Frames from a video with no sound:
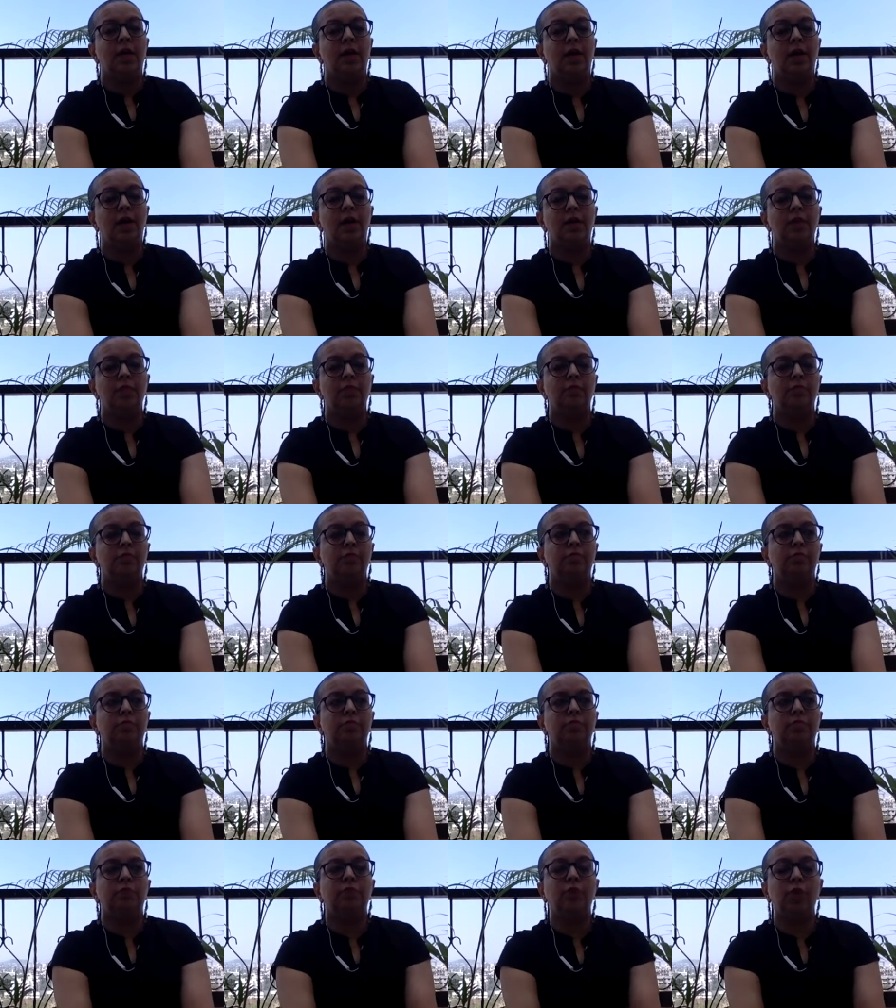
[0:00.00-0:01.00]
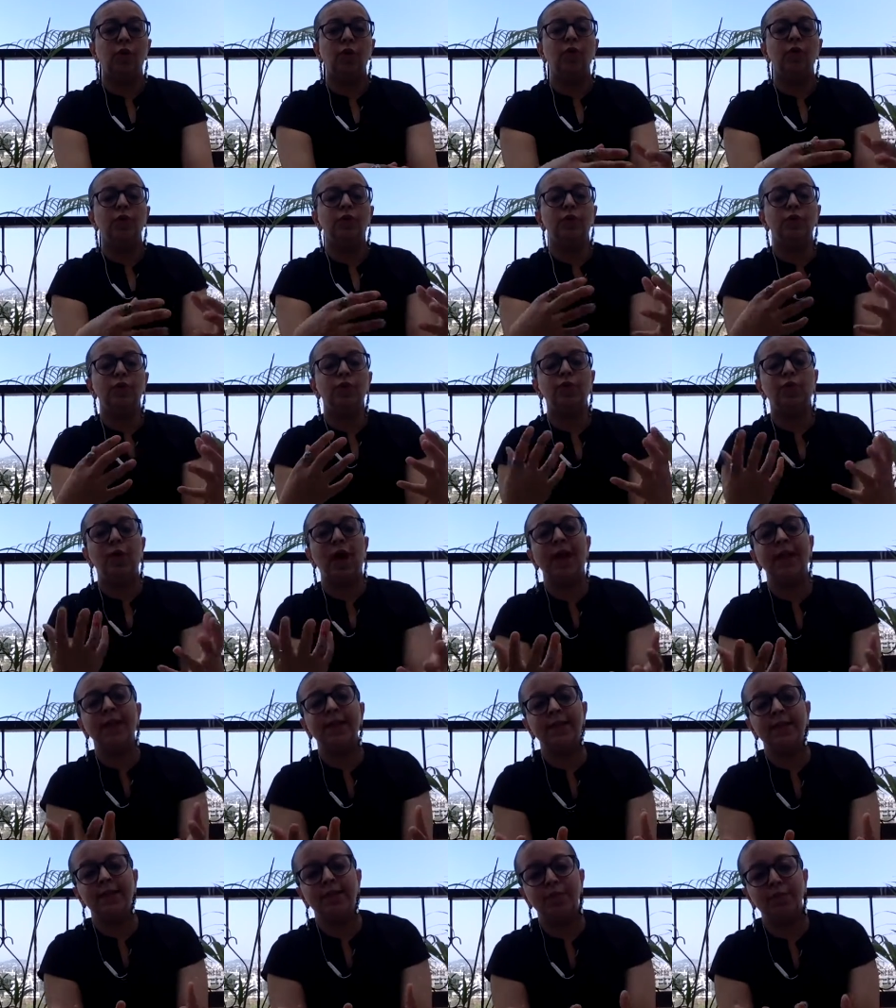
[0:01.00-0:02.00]
Uh, so, so why
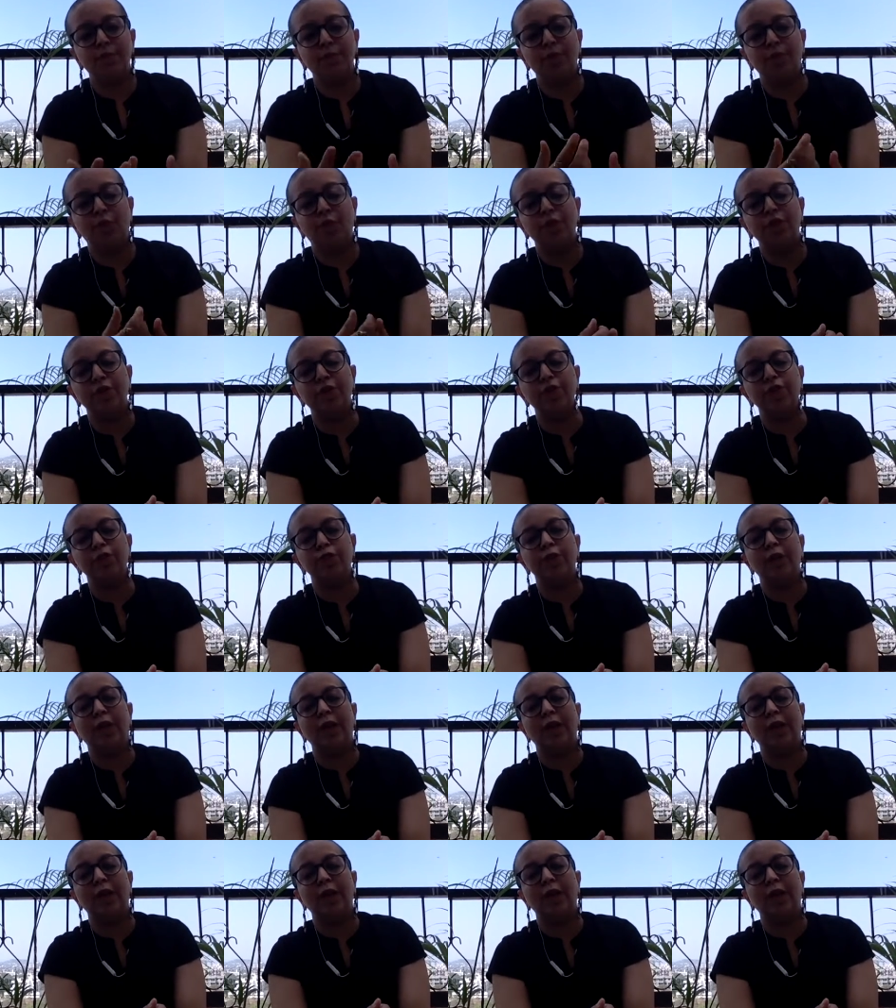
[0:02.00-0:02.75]
is it important to